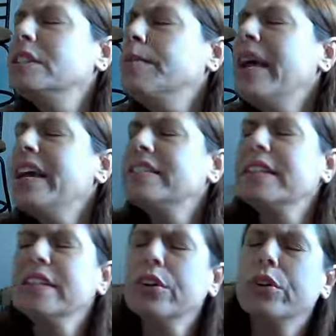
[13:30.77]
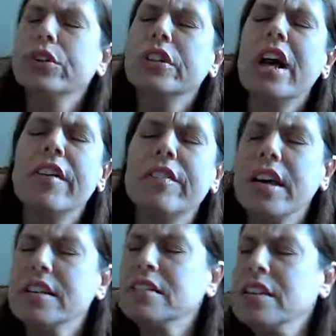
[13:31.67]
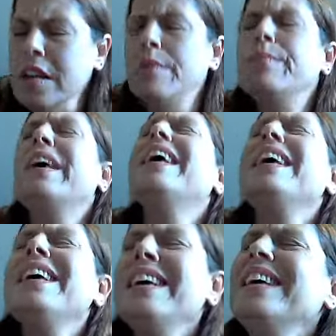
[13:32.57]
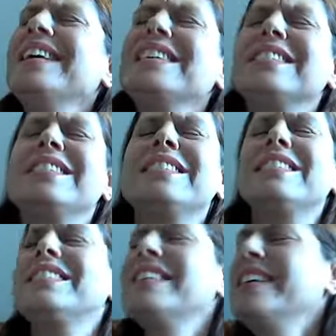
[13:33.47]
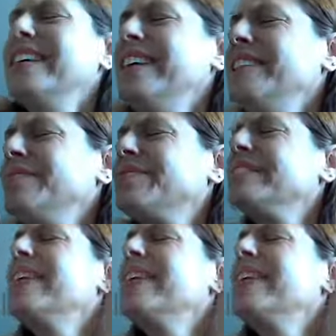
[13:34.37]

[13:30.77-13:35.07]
amazing, Lord. You love us. It's amazing. Who